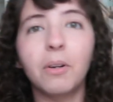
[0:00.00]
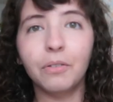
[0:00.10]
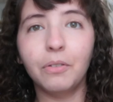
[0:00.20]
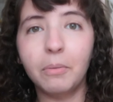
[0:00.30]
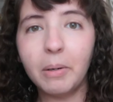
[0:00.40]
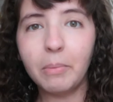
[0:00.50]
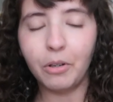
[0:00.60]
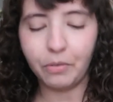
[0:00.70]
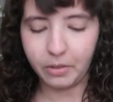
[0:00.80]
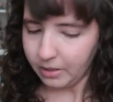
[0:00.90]
was for my
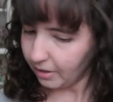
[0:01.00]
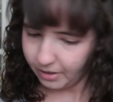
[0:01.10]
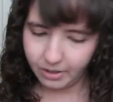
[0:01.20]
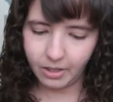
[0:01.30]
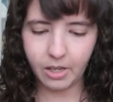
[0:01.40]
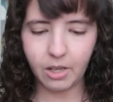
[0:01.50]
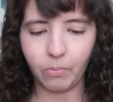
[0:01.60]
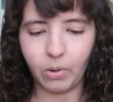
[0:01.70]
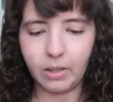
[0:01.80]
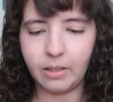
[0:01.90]
boyfriend. It
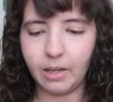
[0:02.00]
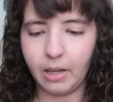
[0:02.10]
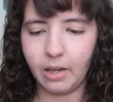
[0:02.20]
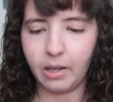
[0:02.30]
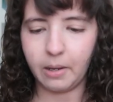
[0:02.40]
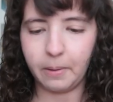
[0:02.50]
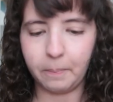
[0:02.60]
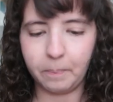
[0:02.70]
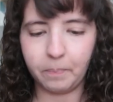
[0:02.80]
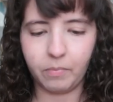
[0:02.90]
was a
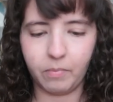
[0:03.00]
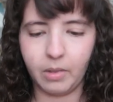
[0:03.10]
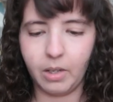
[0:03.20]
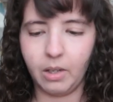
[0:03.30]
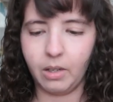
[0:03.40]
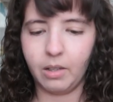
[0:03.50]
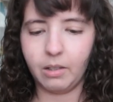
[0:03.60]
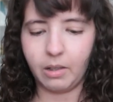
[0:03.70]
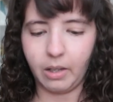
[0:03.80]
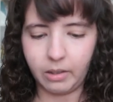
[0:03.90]

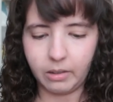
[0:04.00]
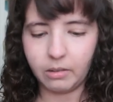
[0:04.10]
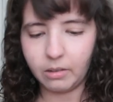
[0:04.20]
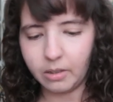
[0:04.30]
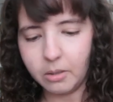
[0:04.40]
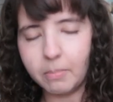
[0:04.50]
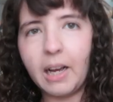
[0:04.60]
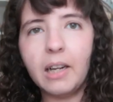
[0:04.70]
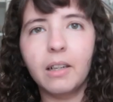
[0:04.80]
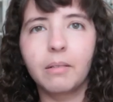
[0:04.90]
like this
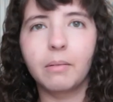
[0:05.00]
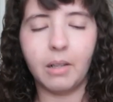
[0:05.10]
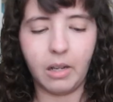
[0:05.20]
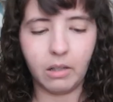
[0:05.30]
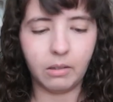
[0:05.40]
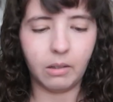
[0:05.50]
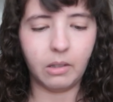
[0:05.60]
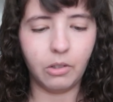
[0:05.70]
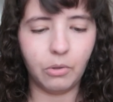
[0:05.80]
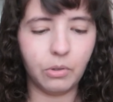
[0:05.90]
bag. I also
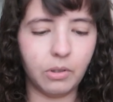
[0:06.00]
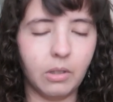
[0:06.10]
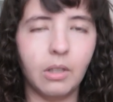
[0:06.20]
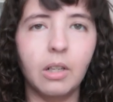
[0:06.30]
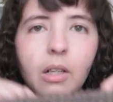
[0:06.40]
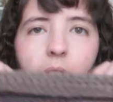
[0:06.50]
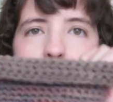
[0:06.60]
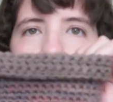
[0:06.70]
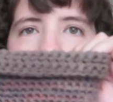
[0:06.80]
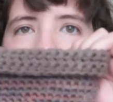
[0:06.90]
used
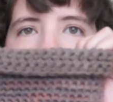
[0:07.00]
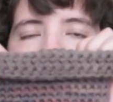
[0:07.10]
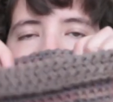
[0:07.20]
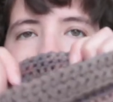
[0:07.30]
sugar and